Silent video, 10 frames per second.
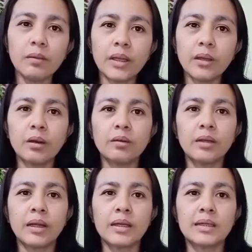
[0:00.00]
you can
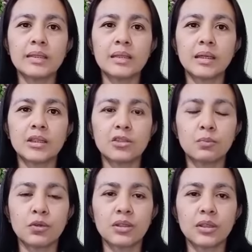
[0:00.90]
organize
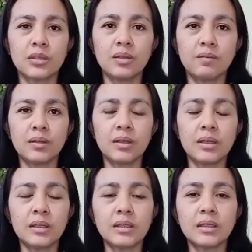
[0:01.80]
sports
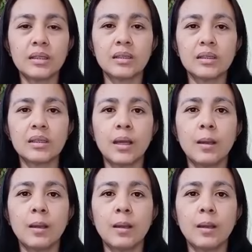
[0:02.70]
activities that is